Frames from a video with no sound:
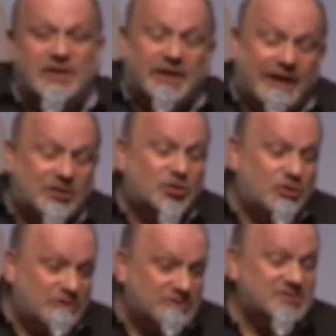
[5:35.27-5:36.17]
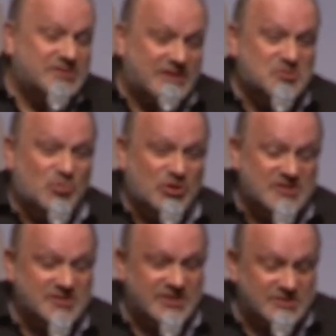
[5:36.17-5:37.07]
and a curse, as Mona
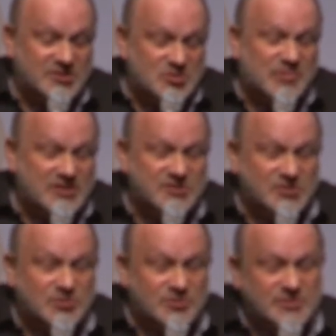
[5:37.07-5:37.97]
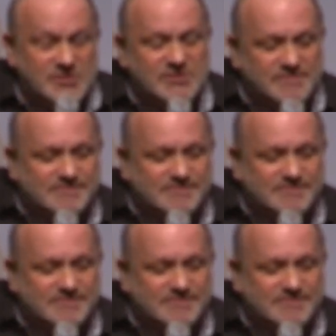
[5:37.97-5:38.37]
says, this place is cursed.